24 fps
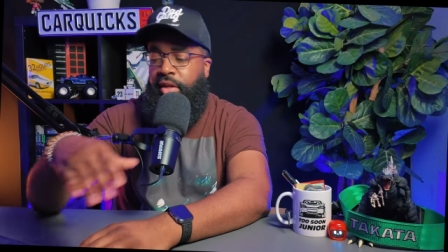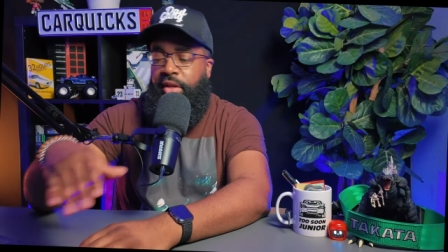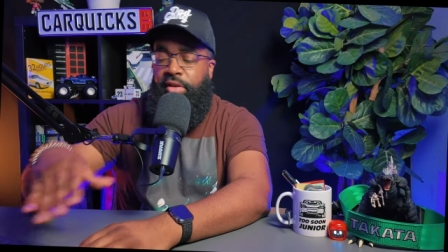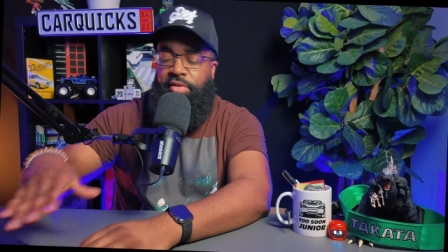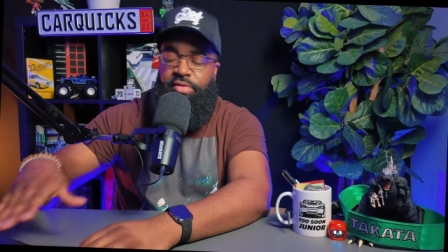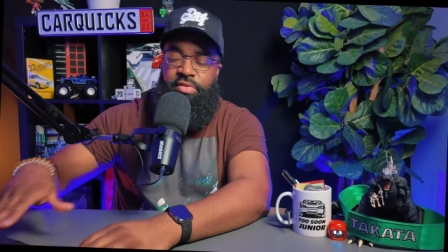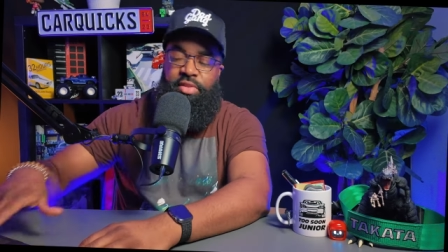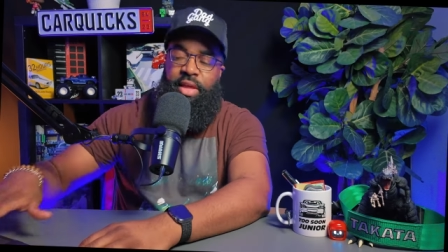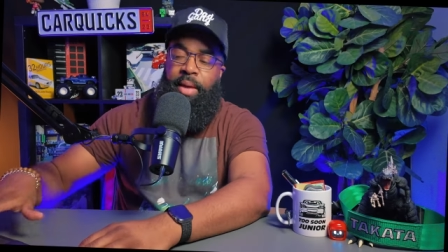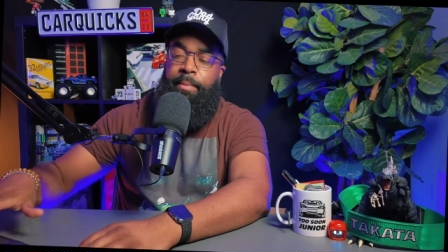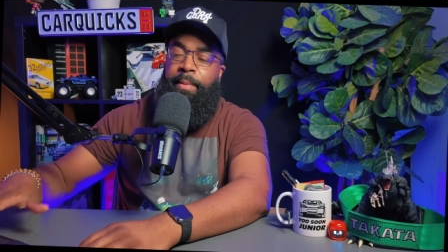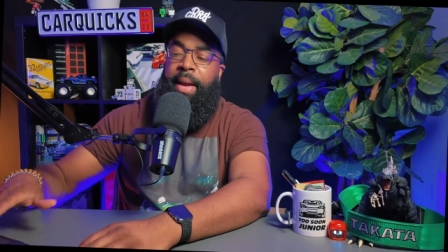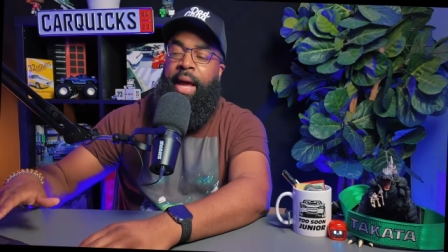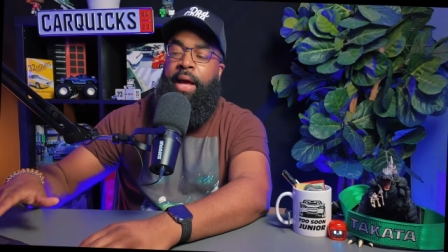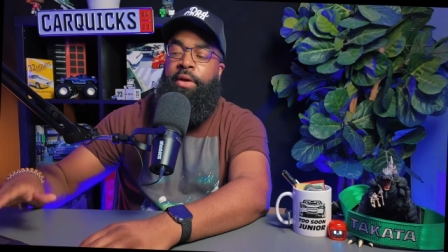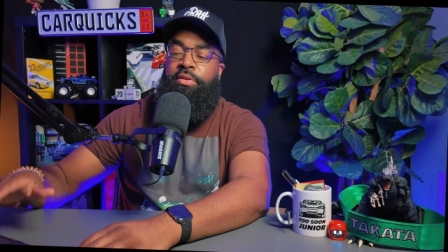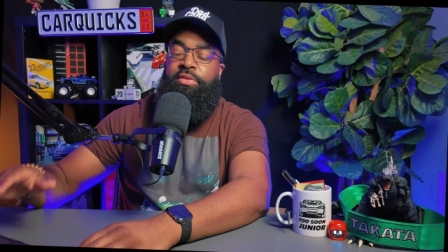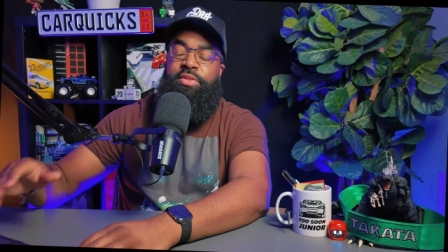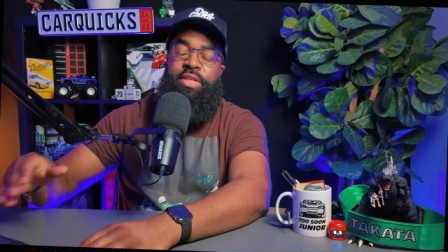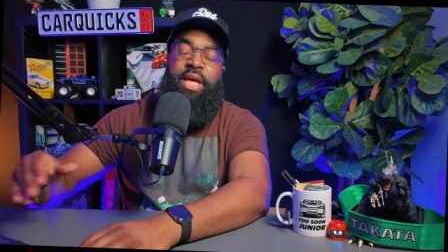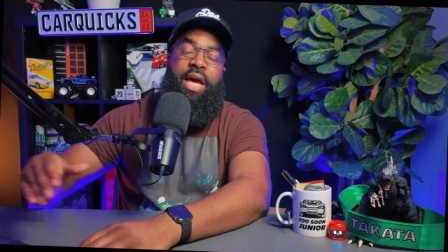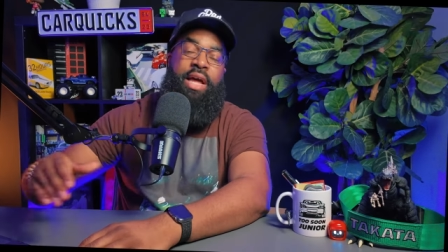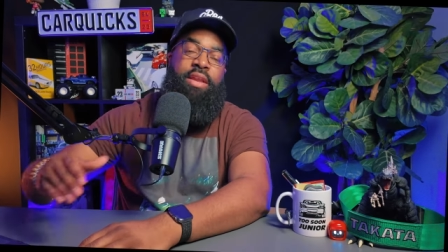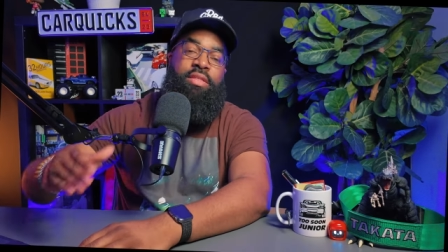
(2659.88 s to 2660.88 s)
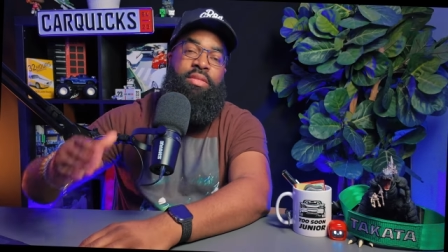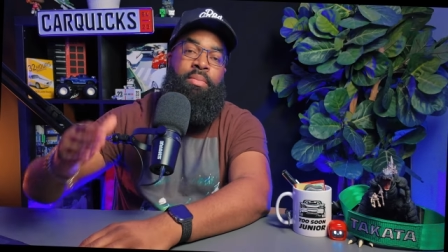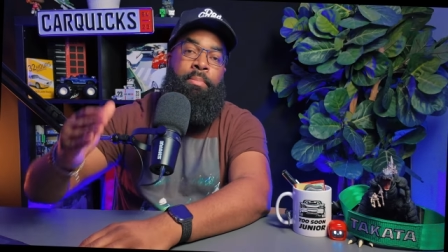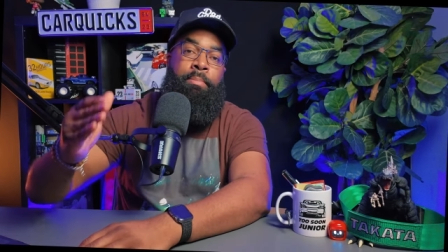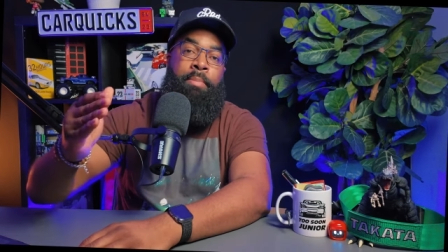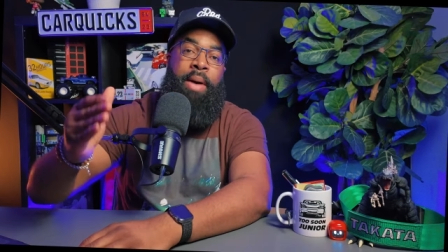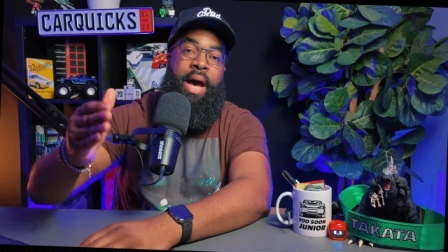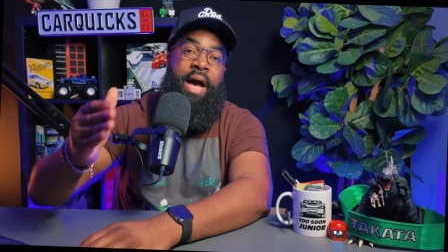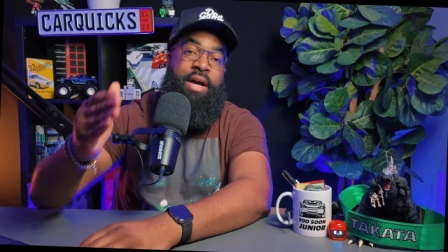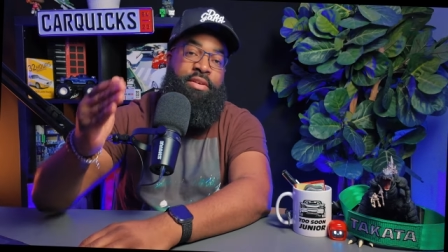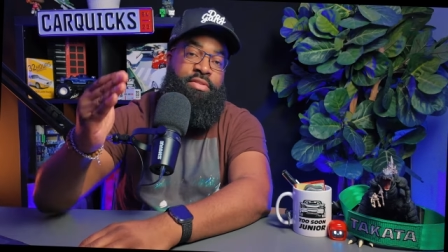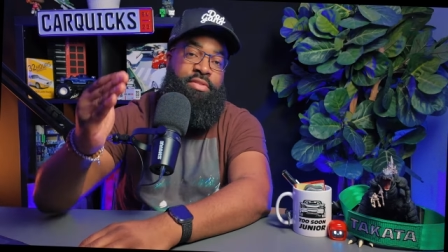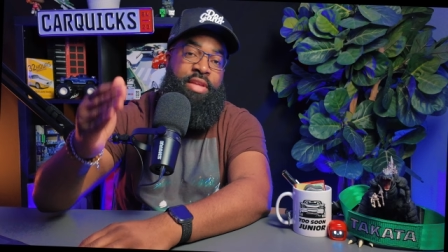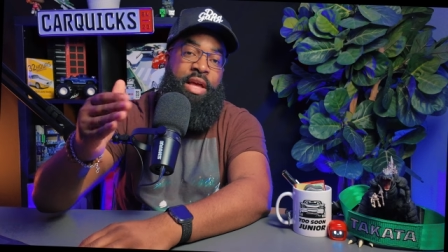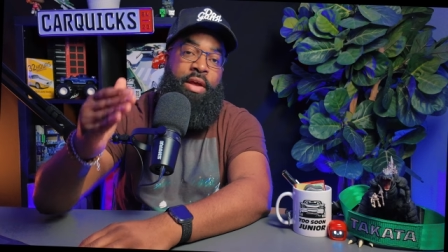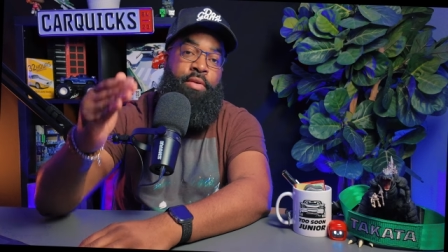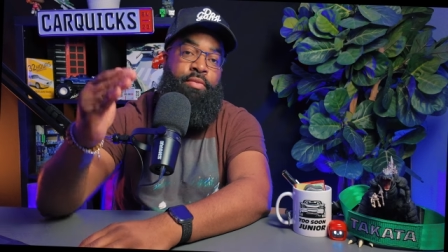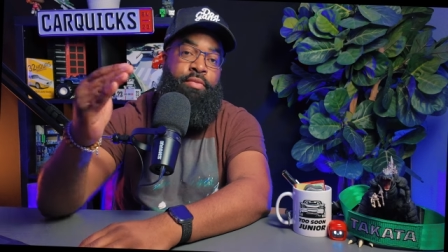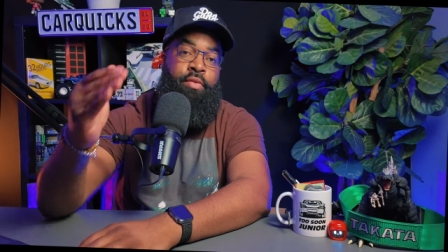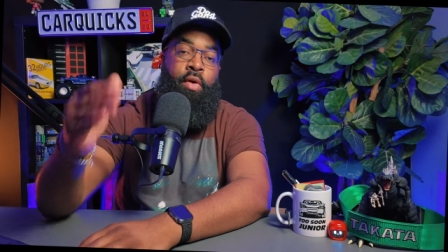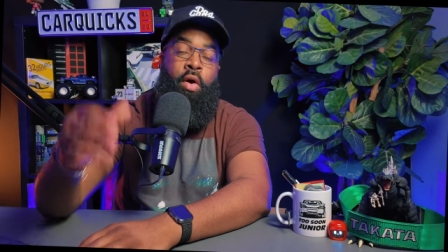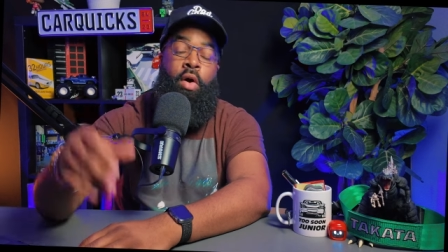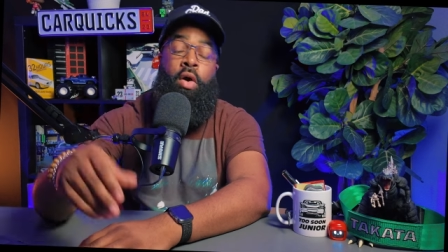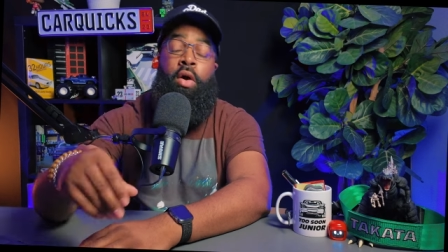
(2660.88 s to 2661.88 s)
to step outside of the box that
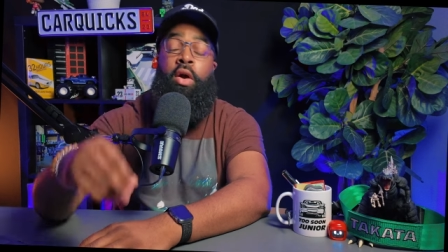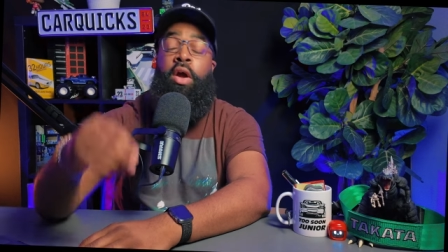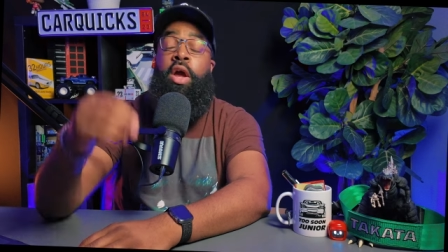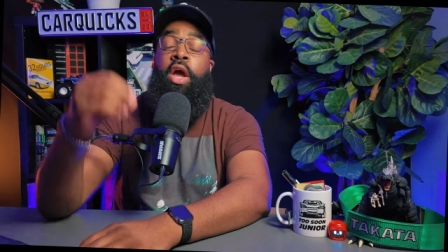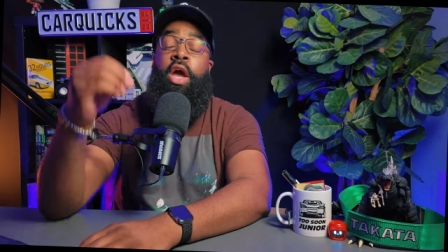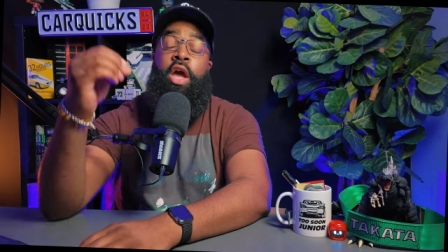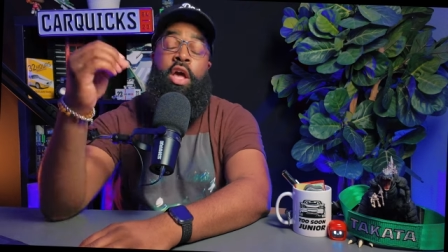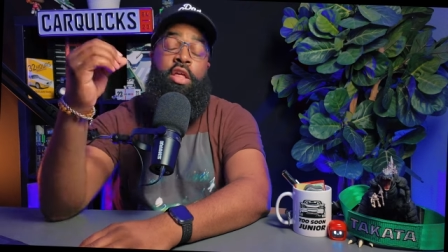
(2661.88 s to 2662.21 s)
far.